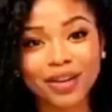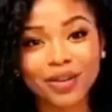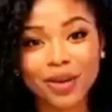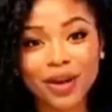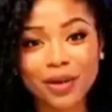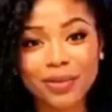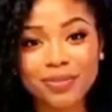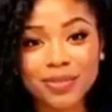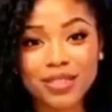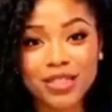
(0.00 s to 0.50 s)

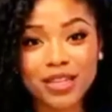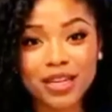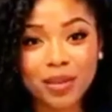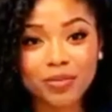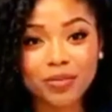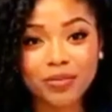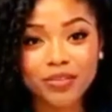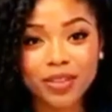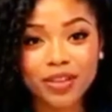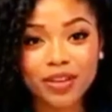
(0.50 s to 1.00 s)
gram
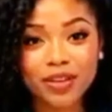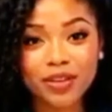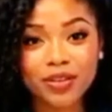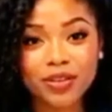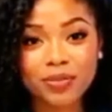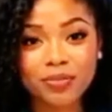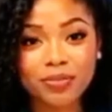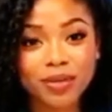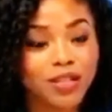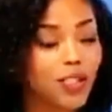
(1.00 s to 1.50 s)
stain
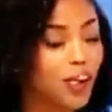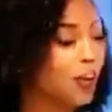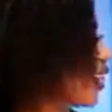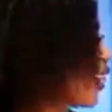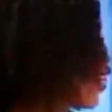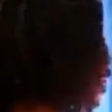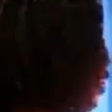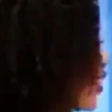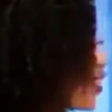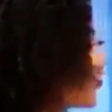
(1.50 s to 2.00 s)
reveals much
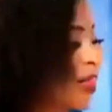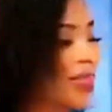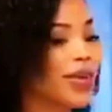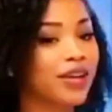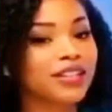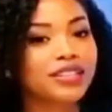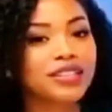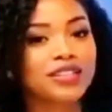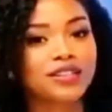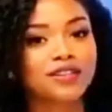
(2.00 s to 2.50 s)
more than the
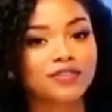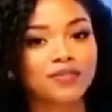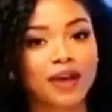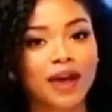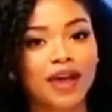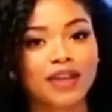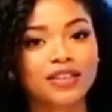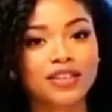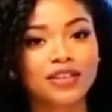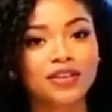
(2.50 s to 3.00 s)
presence of
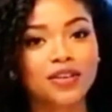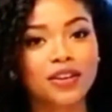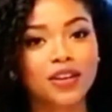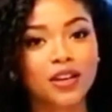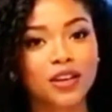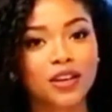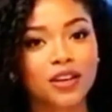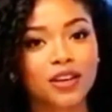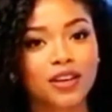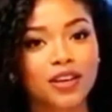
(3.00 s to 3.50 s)

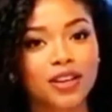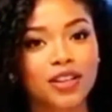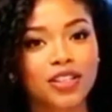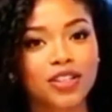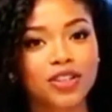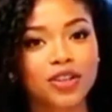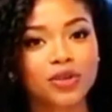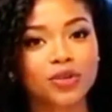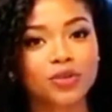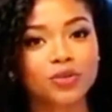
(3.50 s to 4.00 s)
bacteria. It
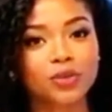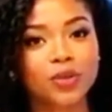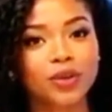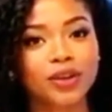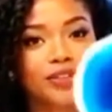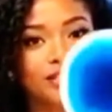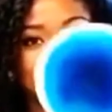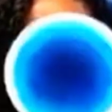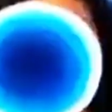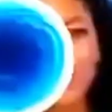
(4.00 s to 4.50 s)
shows
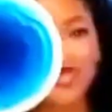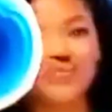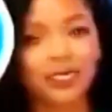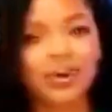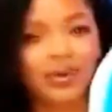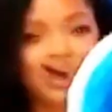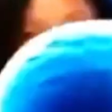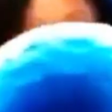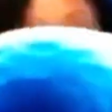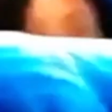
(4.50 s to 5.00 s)
whether they are
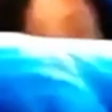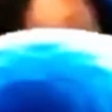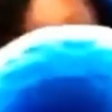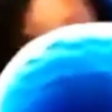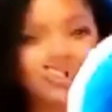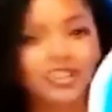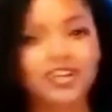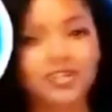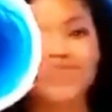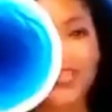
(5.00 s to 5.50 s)

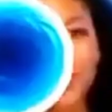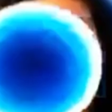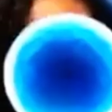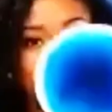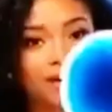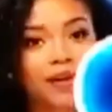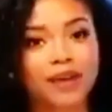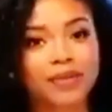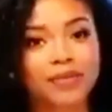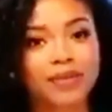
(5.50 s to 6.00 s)
gram-positive or
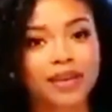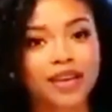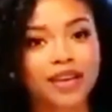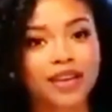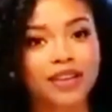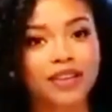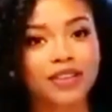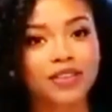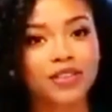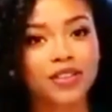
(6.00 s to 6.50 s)

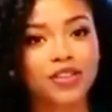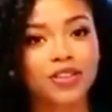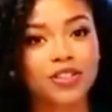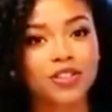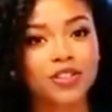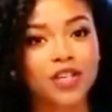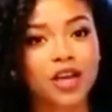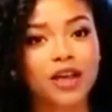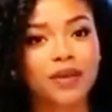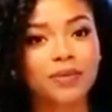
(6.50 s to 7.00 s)
gram-negative, their
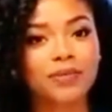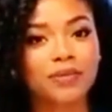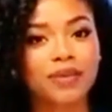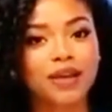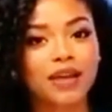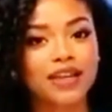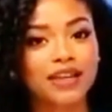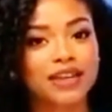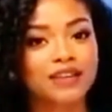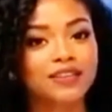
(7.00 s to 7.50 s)
shape,
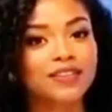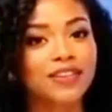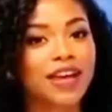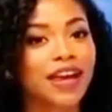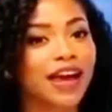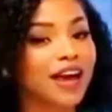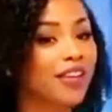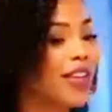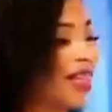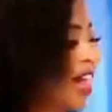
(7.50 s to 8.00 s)
and even
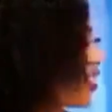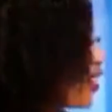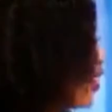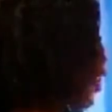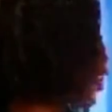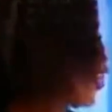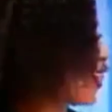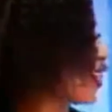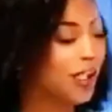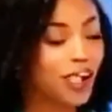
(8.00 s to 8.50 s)
how they are
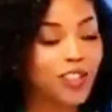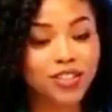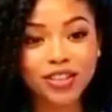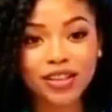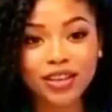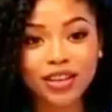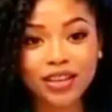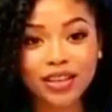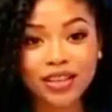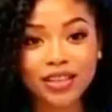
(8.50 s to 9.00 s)

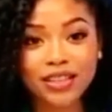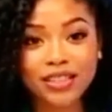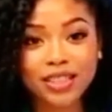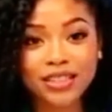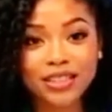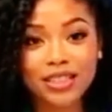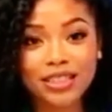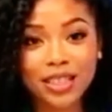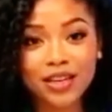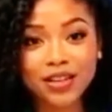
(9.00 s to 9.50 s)
arranged. These
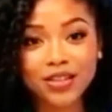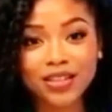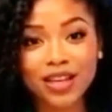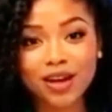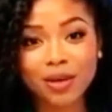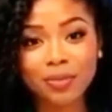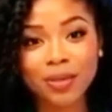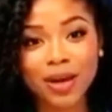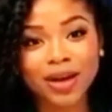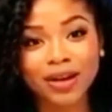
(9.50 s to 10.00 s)
details
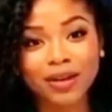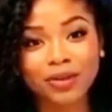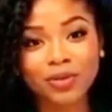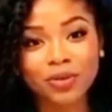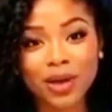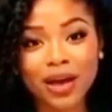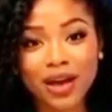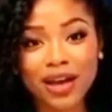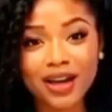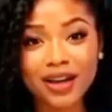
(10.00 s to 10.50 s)
help
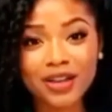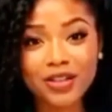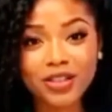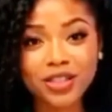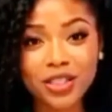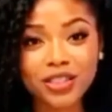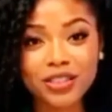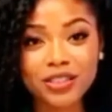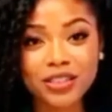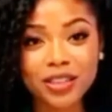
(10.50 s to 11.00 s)

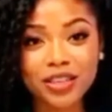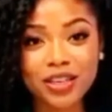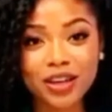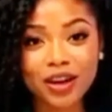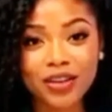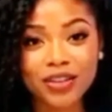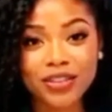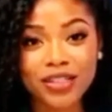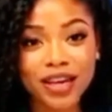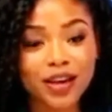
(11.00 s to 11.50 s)
microbiologists
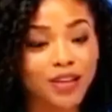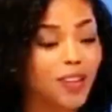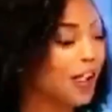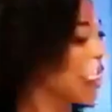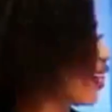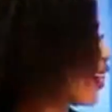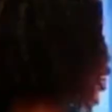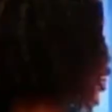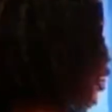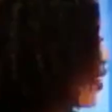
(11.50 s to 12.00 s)
narrow down
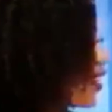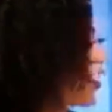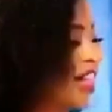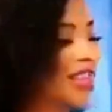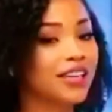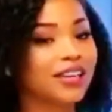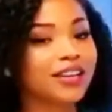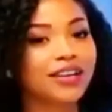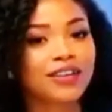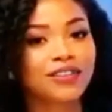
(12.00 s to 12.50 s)
the
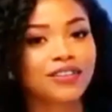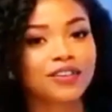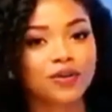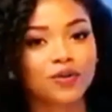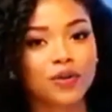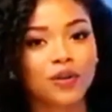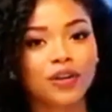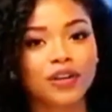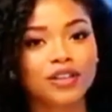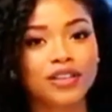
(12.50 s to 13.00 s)
identity of the
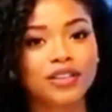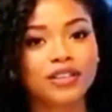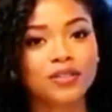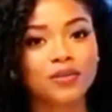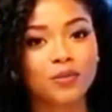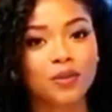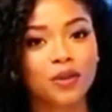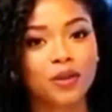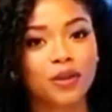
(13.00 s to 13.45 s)
organism.